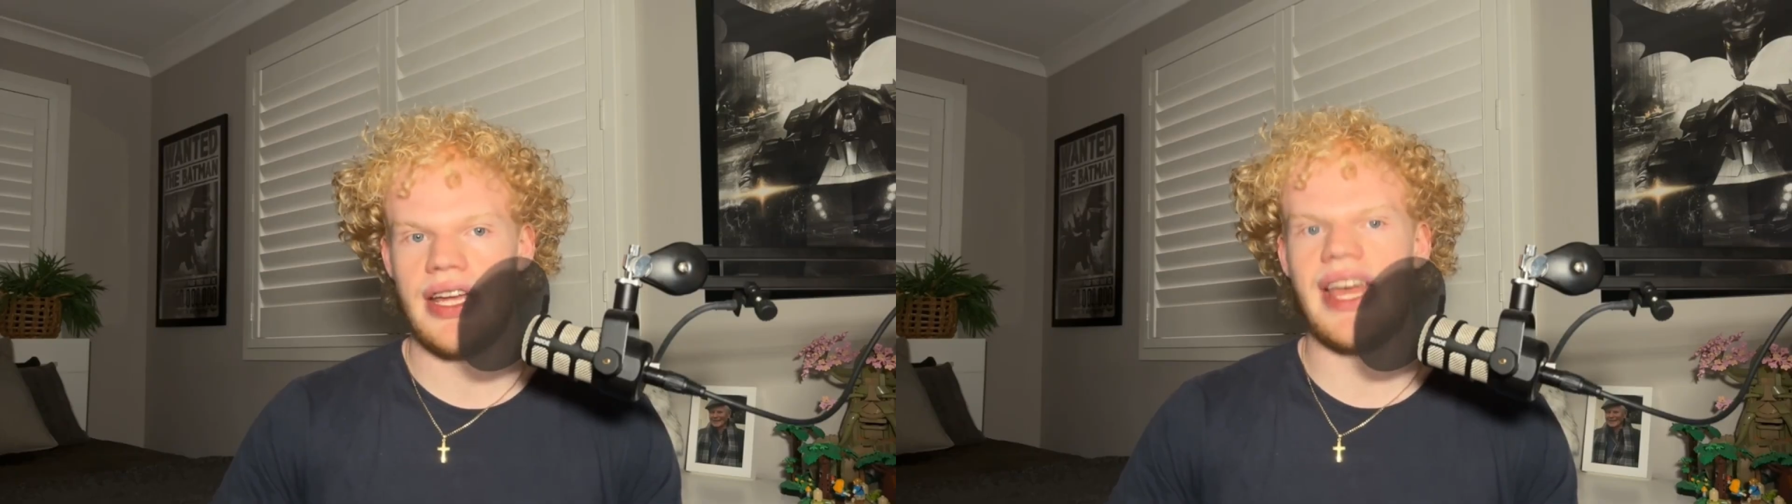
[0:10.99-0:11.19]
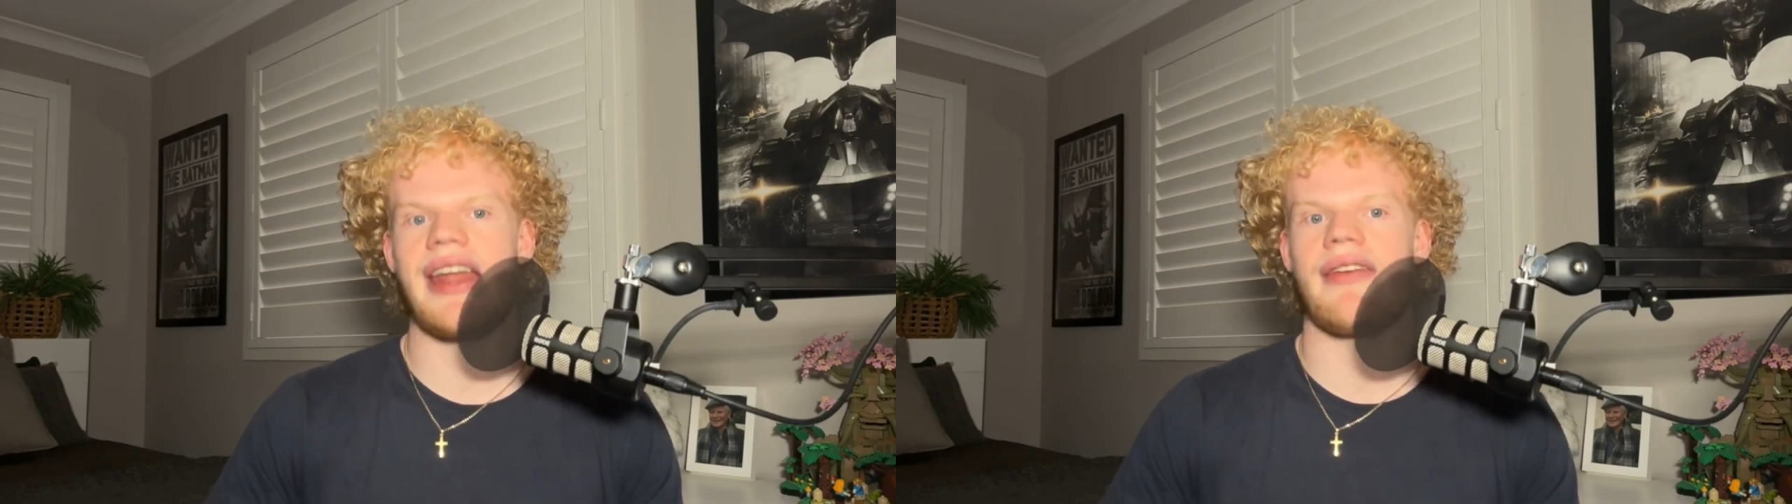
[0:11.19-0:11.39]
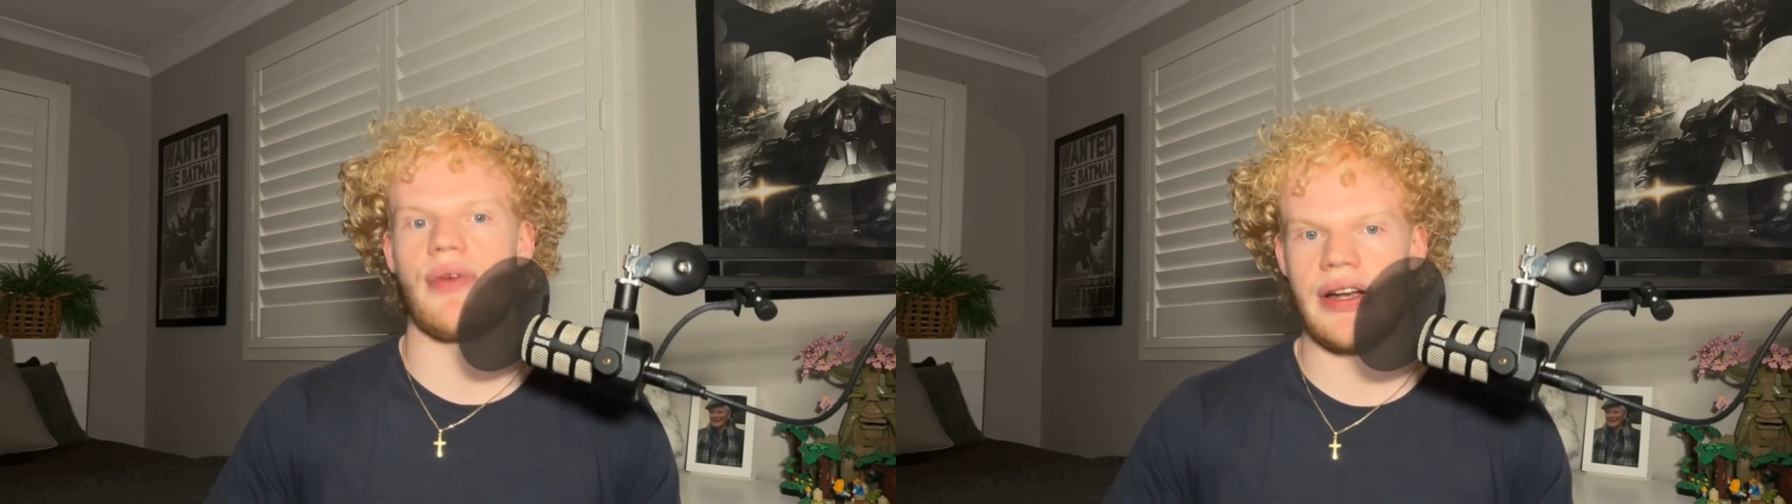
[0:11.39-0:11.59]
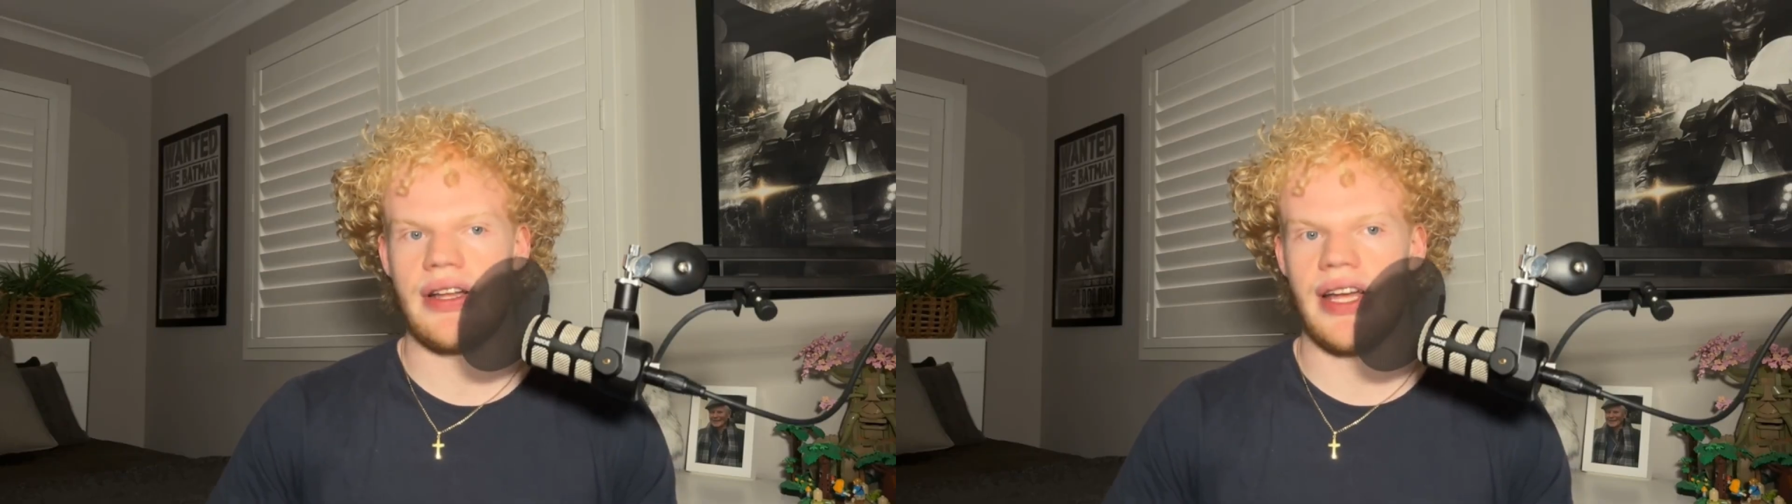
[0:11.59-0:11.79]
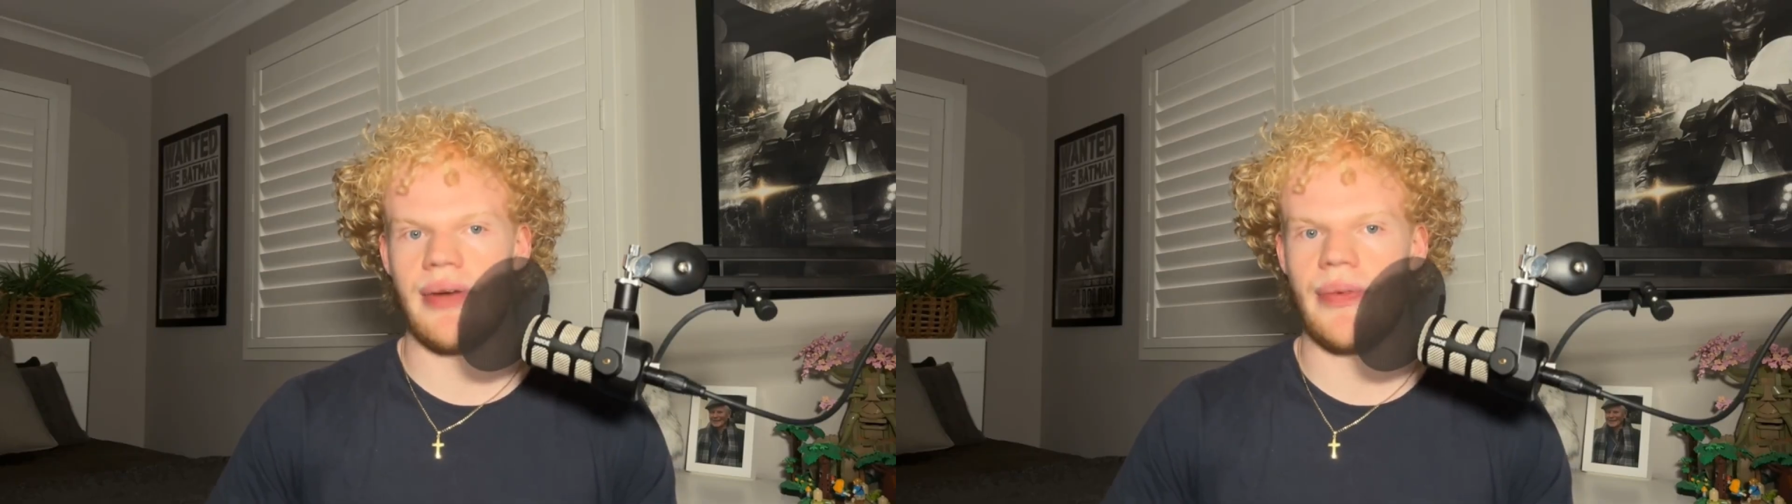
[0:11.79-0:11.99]
G'day everyone,
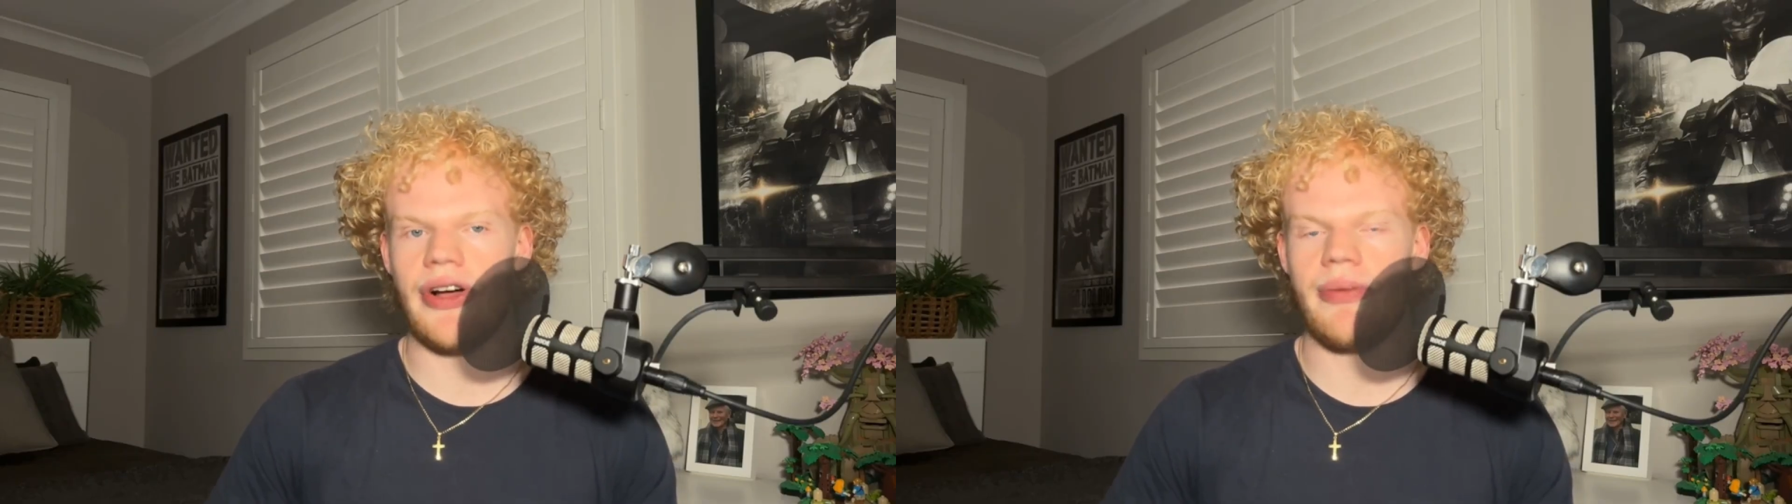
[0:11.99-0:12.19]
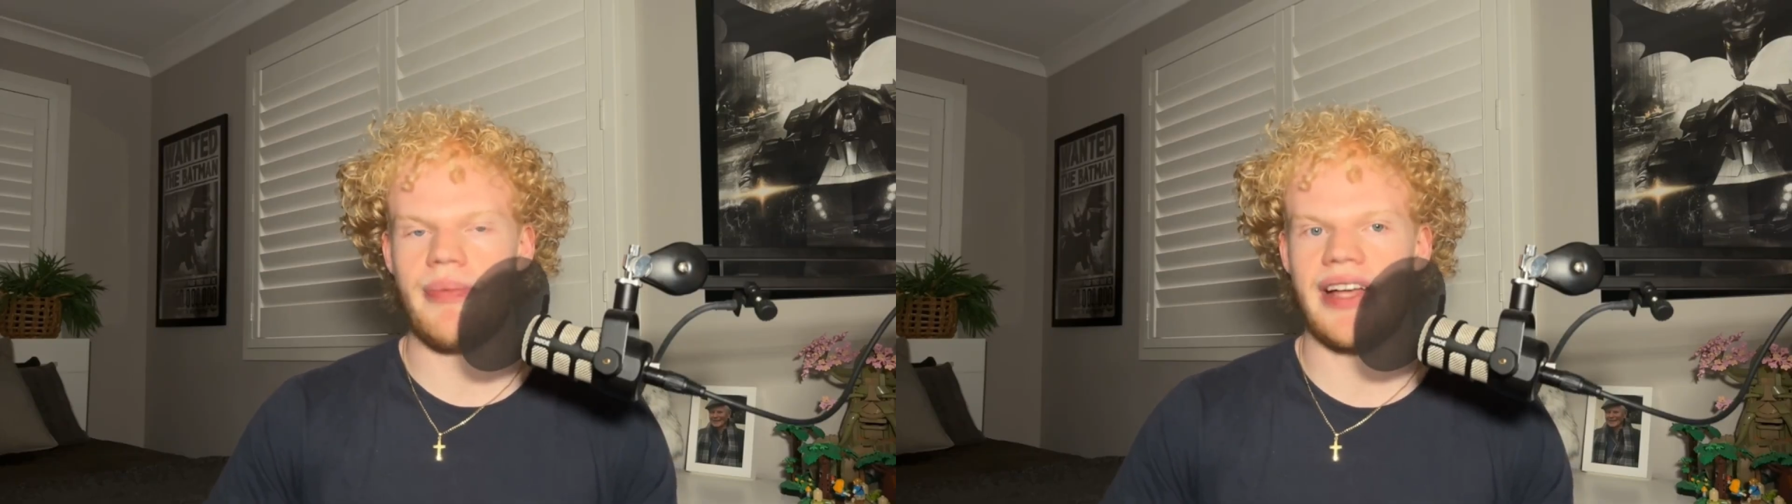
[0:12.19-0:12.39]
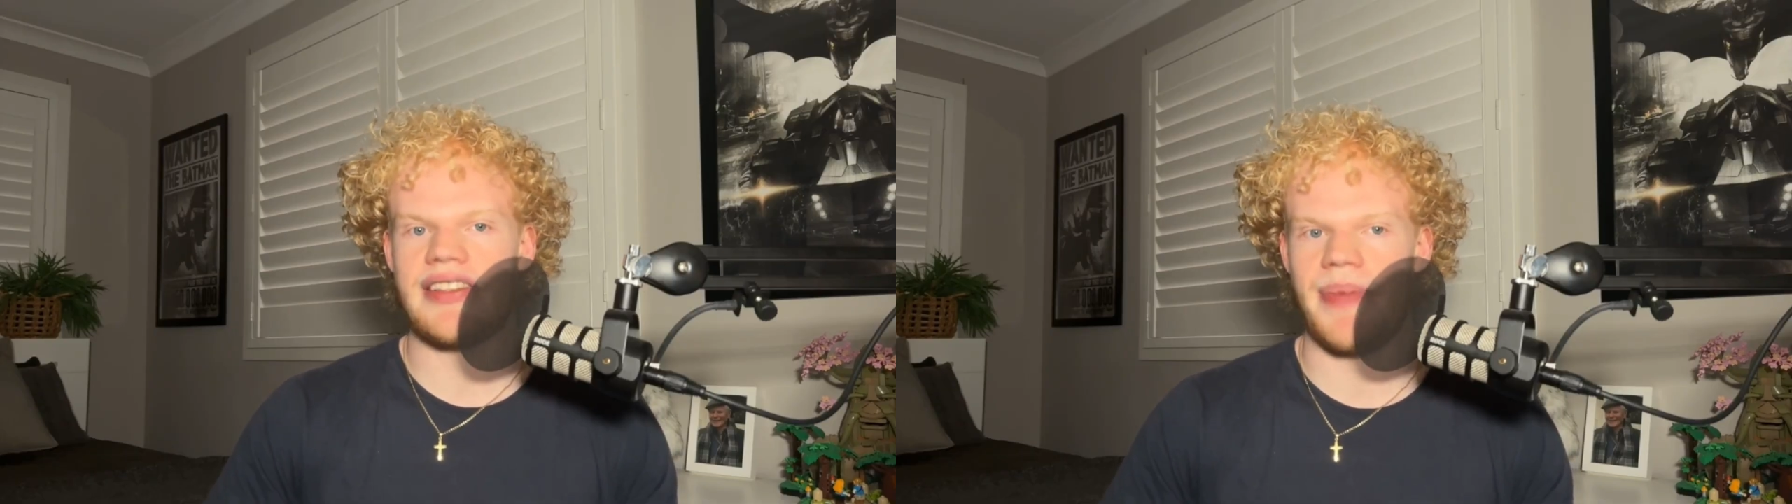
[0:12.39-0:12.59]
and welcome back to